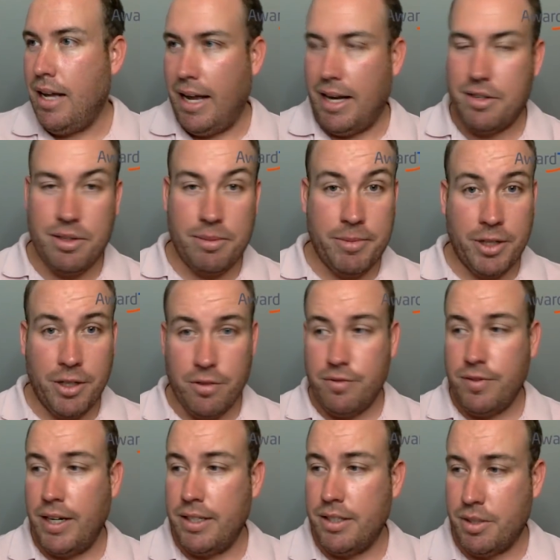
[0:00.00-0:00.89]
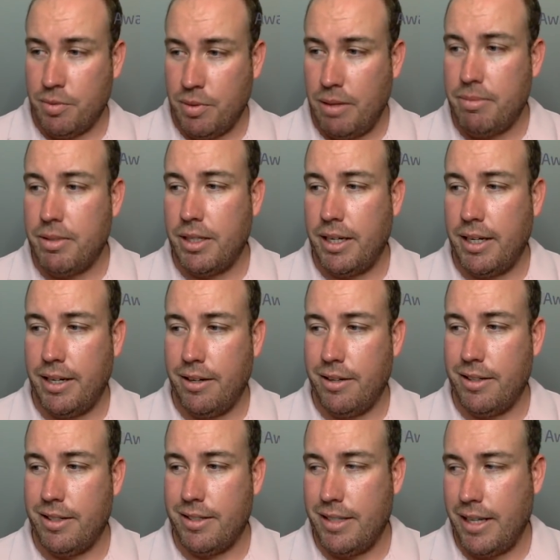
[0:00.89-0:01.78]
Actually, I'm going to go find this website
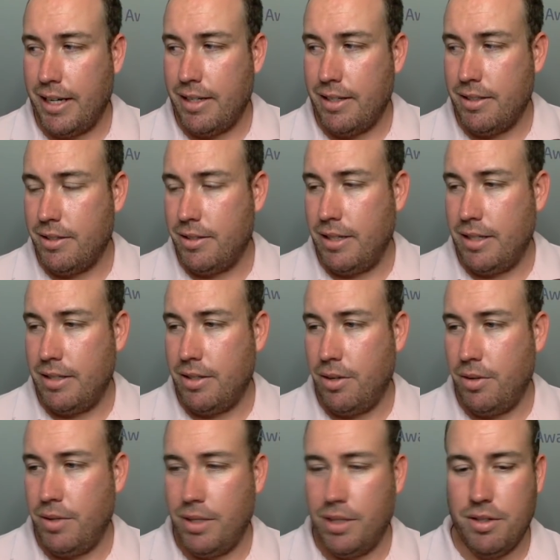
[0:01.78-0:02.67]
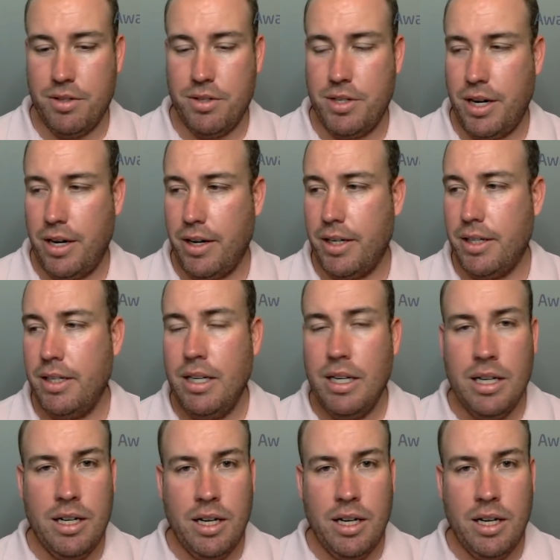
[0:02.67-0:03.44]
here in a second so that Tony can share it.